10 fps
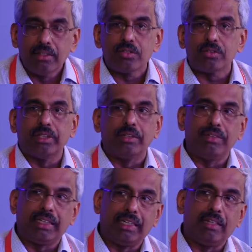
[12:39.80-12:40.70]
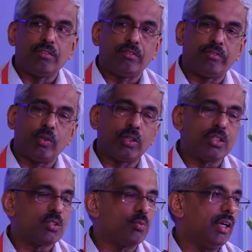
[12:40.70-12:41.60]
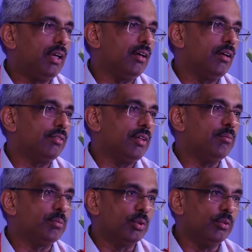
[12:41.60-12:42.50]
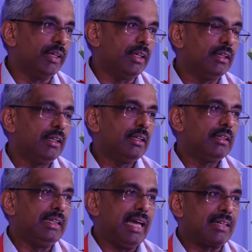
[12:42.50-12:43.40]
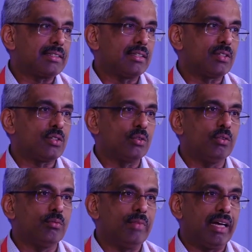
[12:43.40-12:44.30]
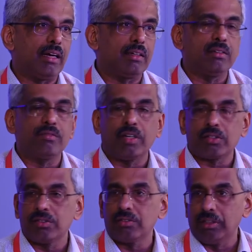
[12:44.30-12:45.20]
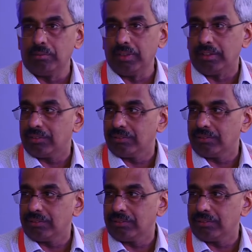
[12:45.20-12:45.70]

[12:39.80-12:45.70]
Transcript: so that we can have a focused way of improving the access to myocardial infarction treatment.